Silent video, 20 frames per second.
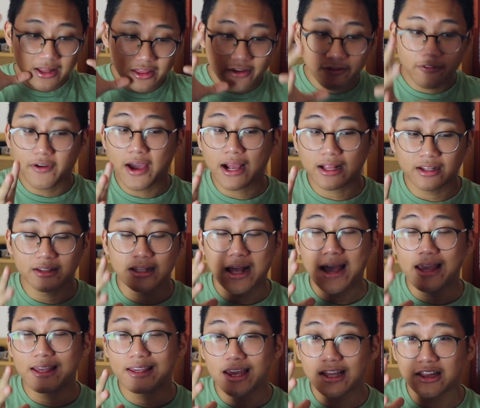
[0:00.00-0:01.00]
the fact that
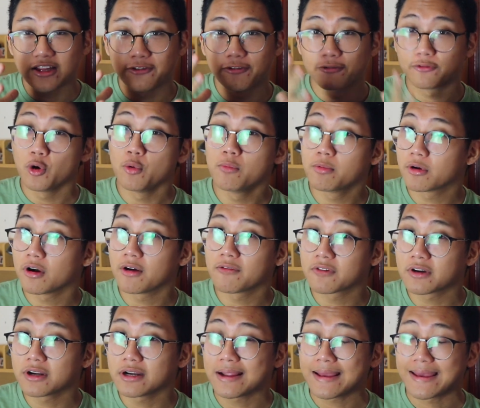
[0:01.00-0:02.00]
I get a foam
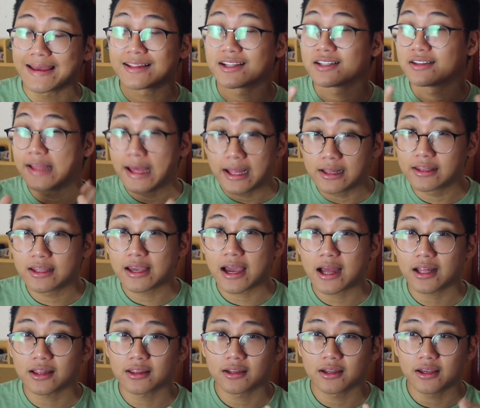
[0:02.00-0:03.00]
cover and a dead
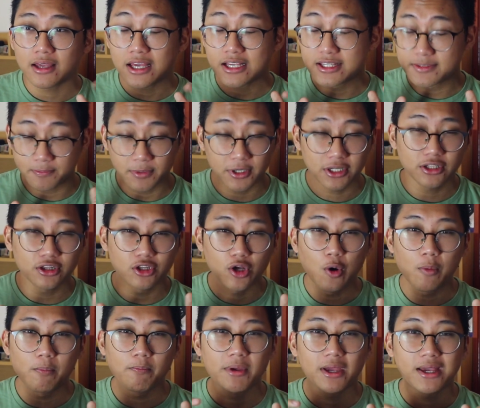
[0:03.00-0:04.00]
cat, it's pretty
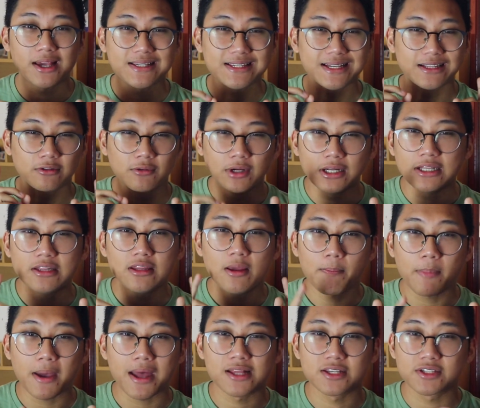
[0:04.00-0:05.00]
dope because it really
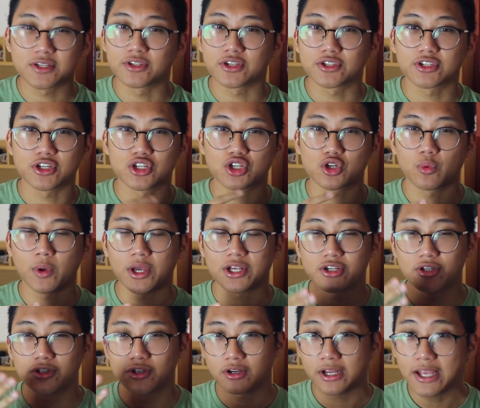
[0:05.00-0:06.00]
depends on the
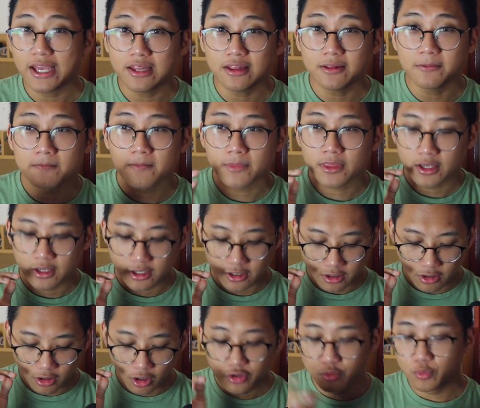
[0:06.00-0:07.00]
situation you're in
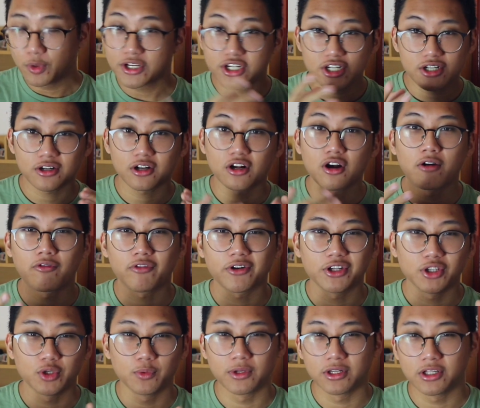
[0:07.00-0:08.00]
on which cover
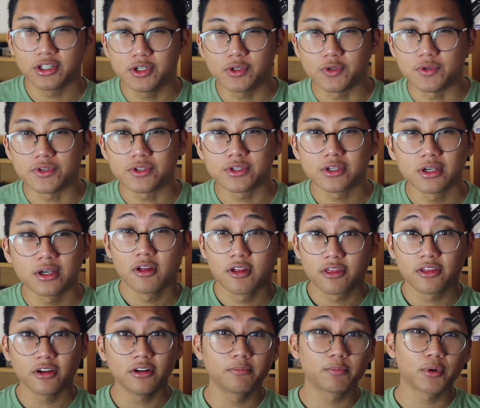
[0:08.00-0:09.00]
you will use.
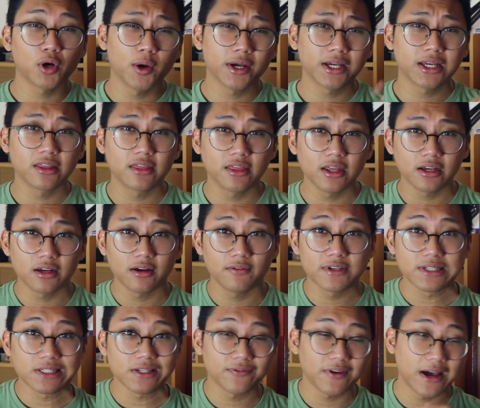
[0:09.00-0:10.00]
Third pro I can think of
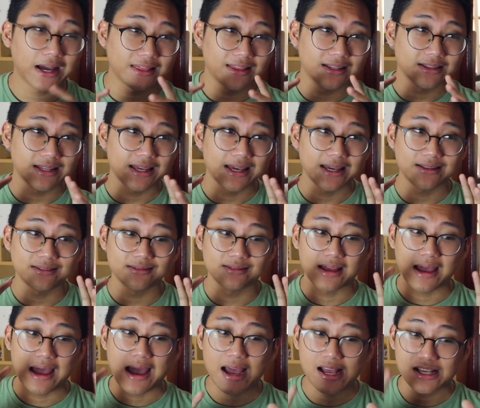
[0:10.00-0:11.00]
is the fact that it
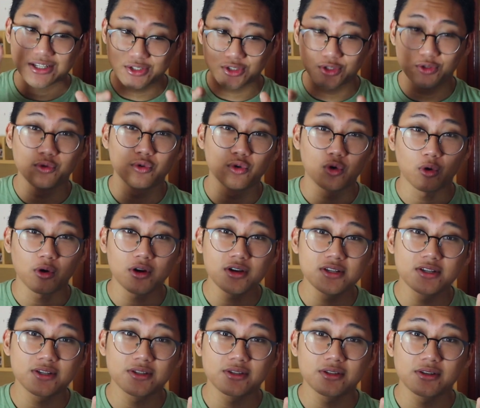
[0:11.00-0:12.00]
has 2 cords.